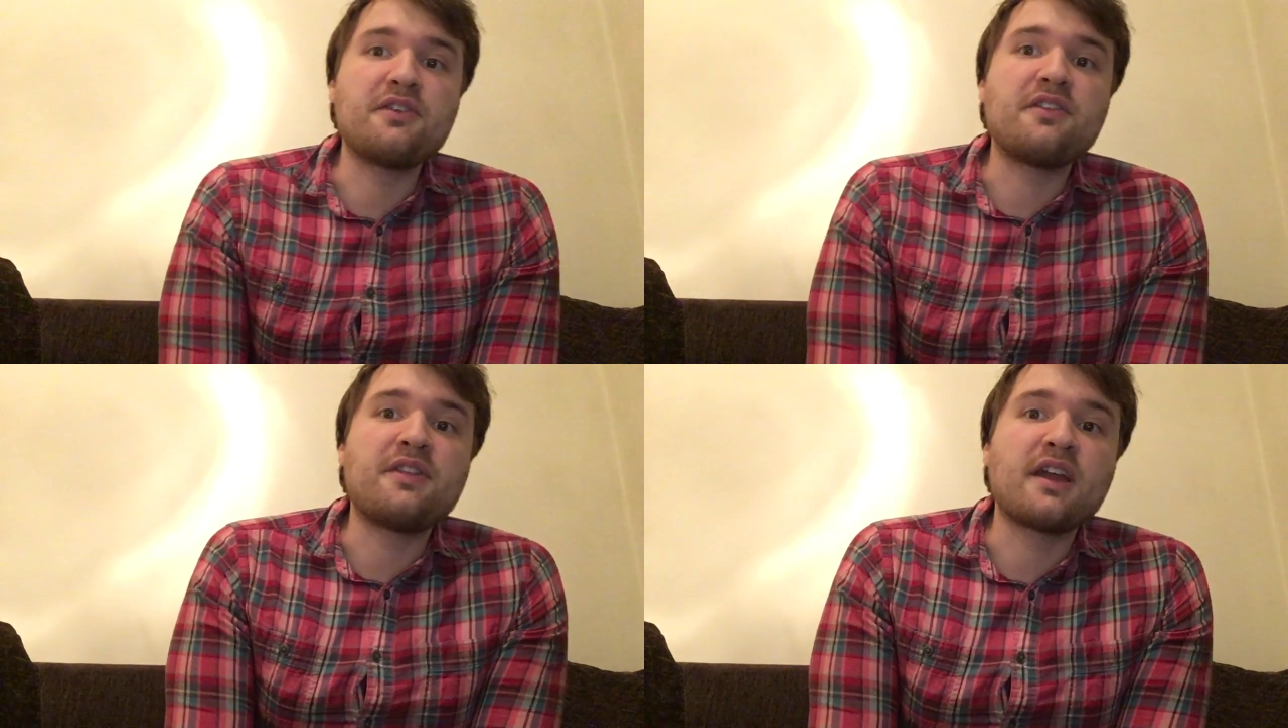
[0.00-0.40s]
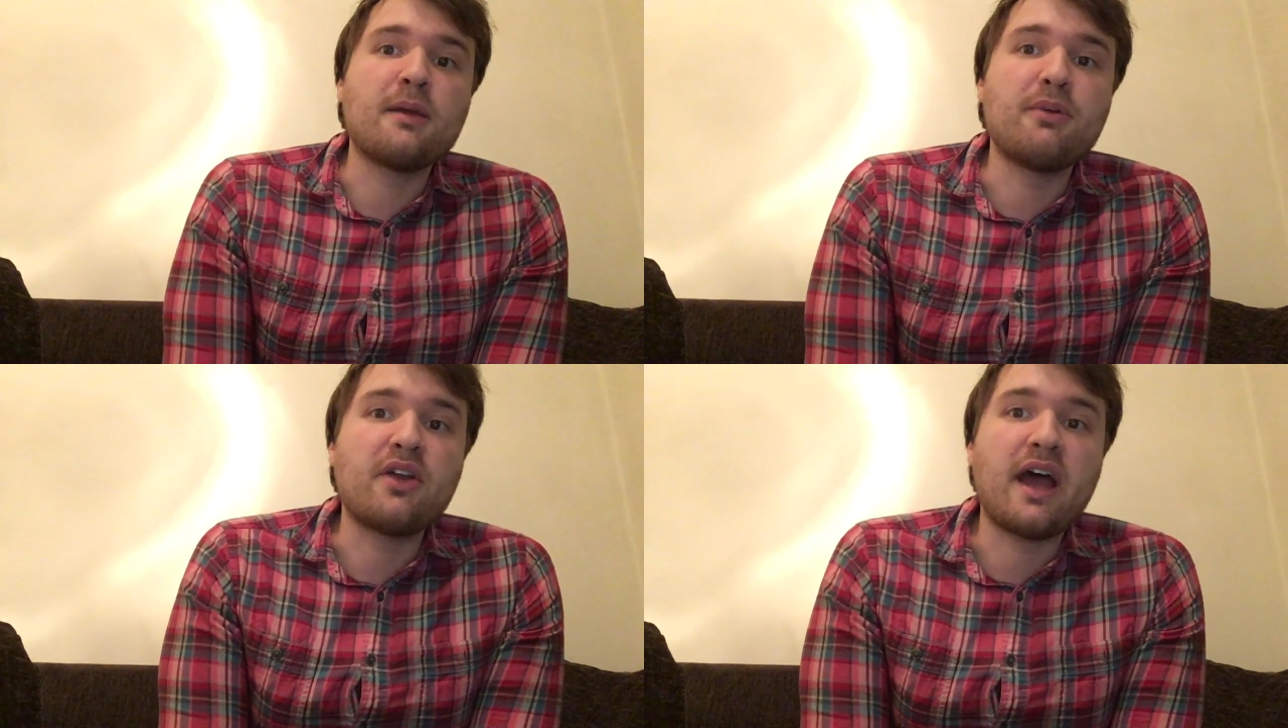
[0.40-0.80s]
as to think
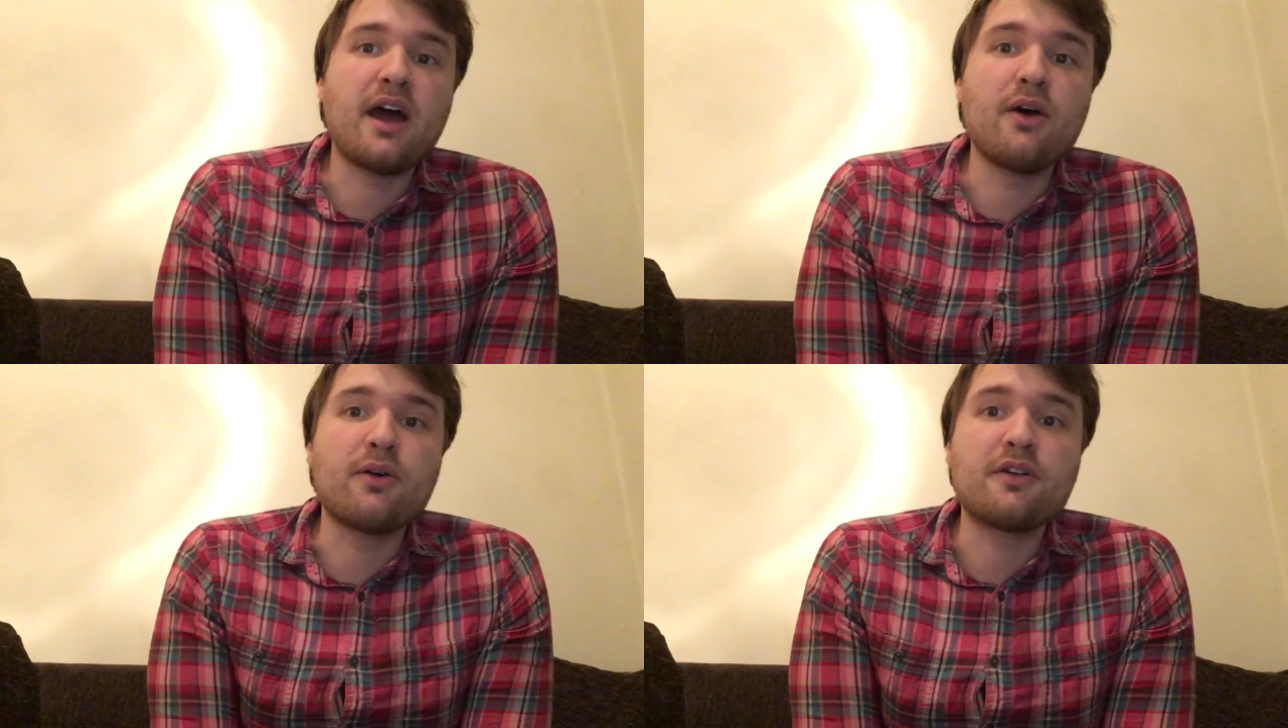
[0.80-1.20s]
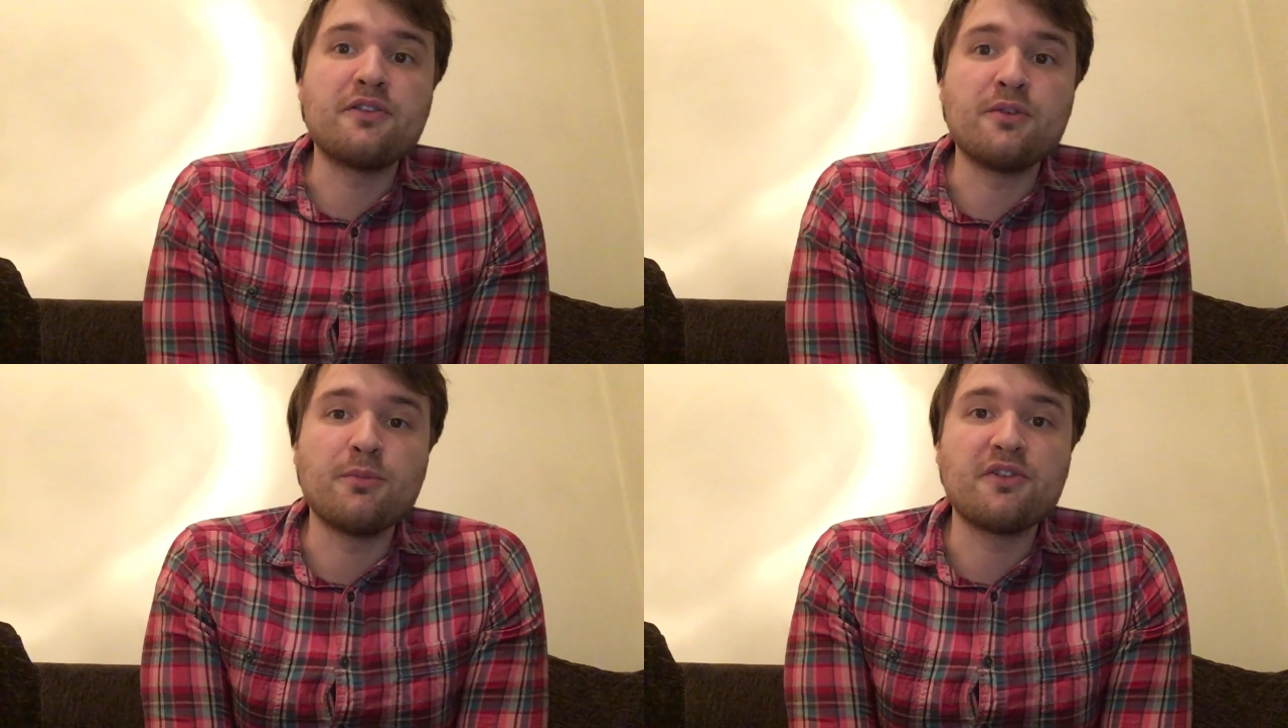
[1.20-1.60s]
about how
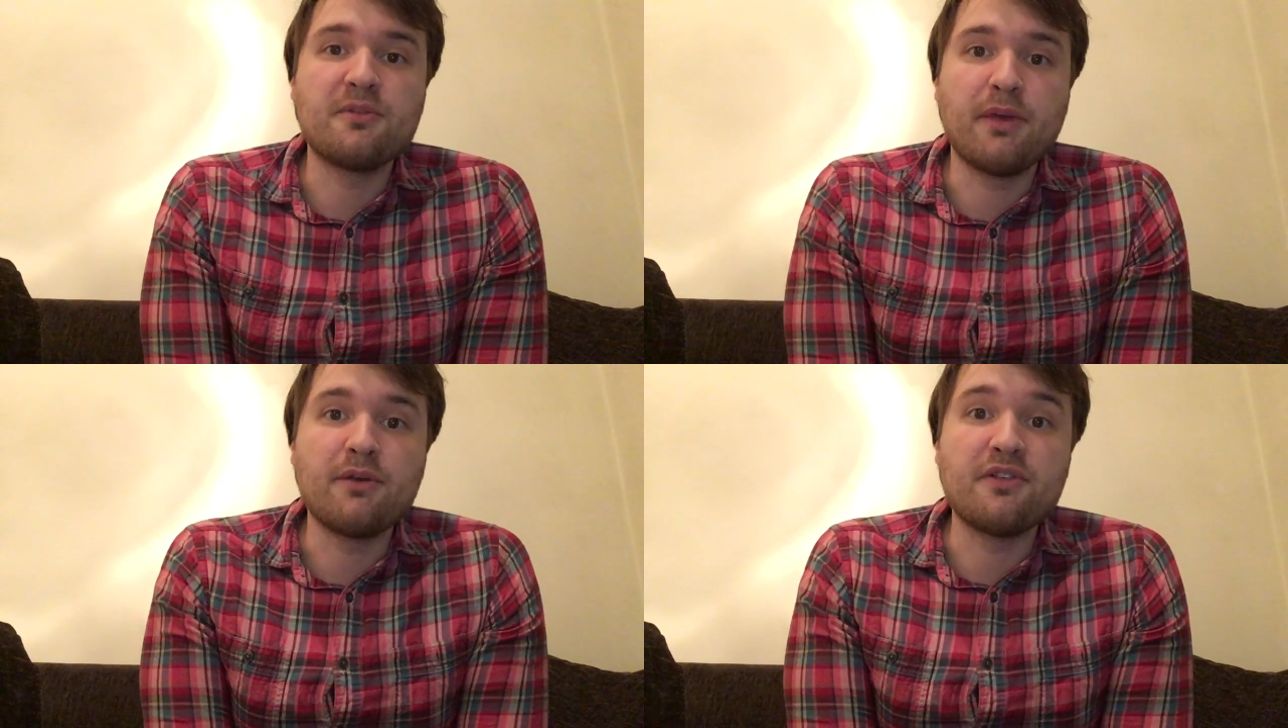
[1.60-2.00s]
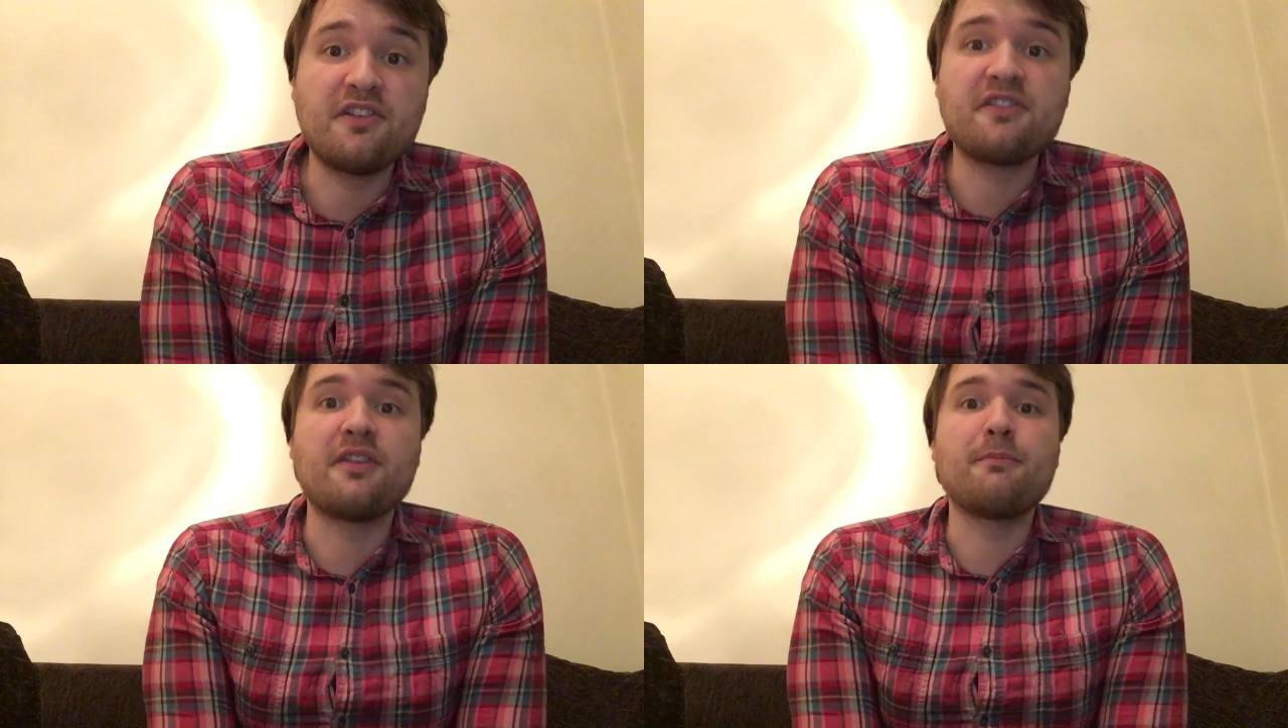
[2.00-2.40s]
consumers might
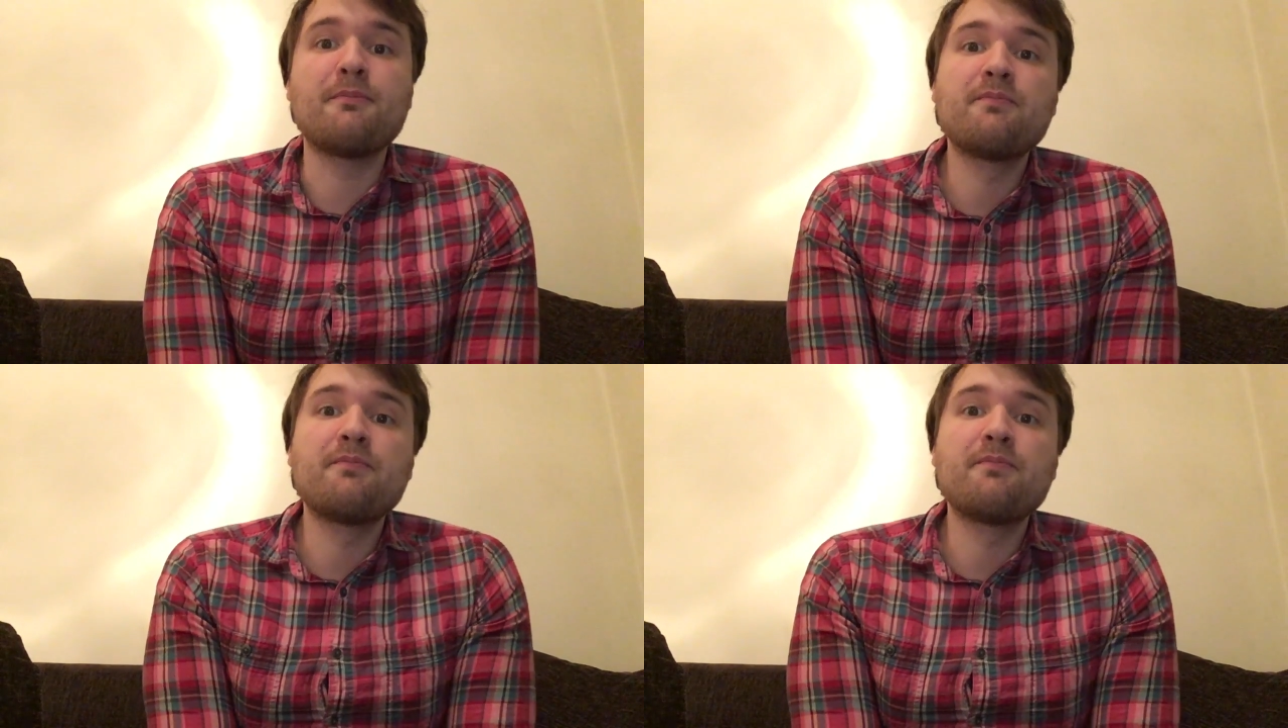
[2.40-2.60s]
resist them.